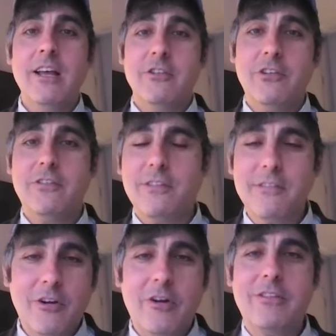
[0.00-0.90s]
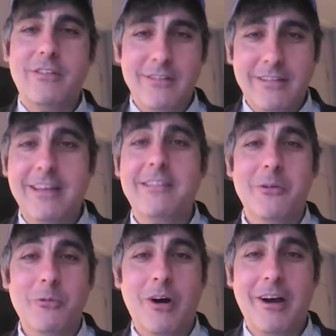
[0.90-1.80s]
just to start to test
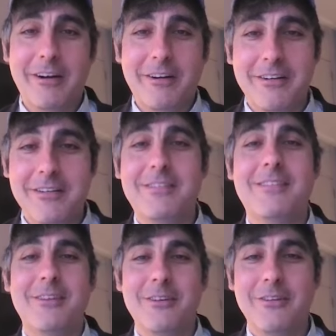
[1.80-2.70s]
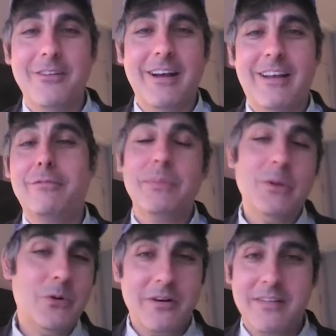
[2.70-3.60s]
the waters, to
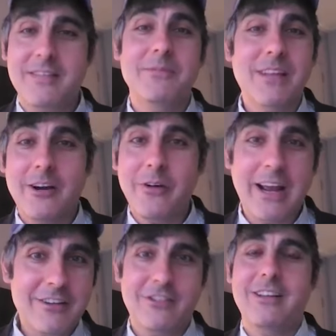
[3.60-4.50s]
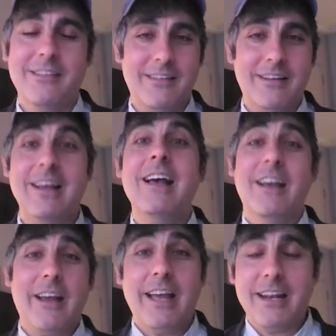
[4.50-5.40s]
explore some directions and,
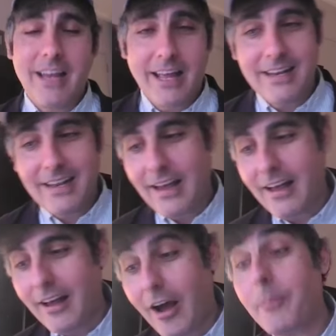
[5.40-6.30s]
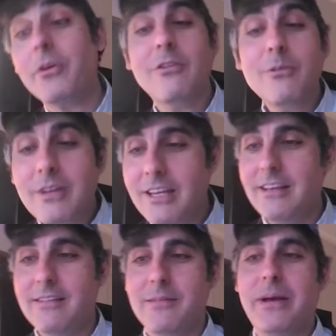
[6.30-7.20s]
and, and uh,
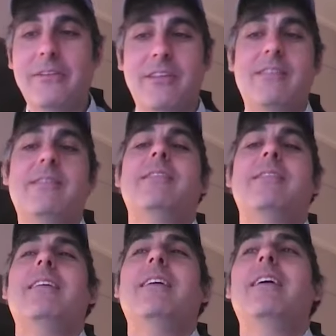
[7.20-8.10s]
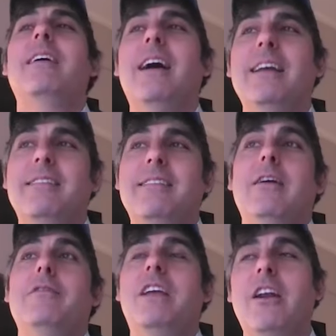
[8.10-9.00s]
opportunities about this uh, idea
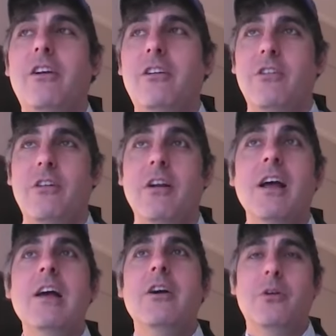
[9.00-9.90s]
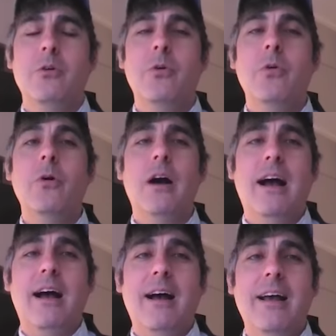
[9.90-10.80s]
of a character who
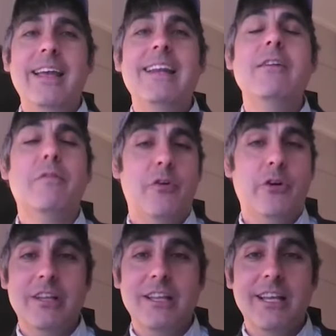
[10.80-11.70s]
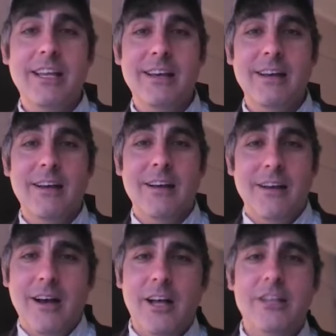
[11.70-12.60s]
uh, inadvertently
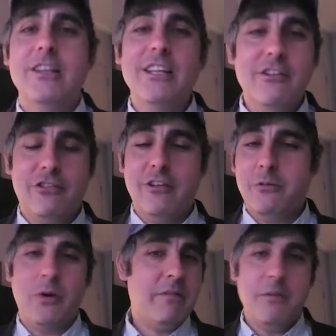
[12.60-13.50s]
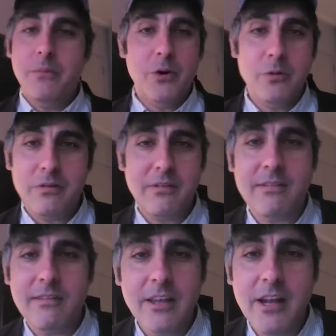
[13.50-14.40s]
unleashes one of the
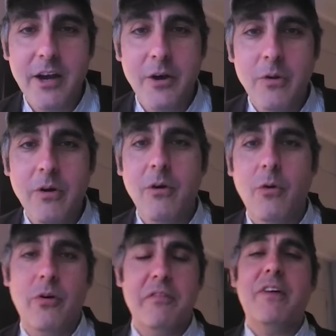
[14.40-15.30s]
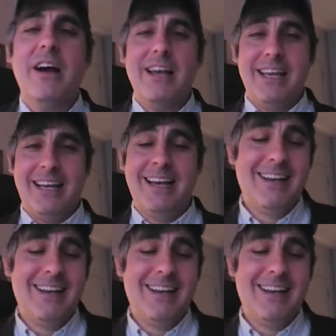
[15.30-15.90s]
most, you know, horrifying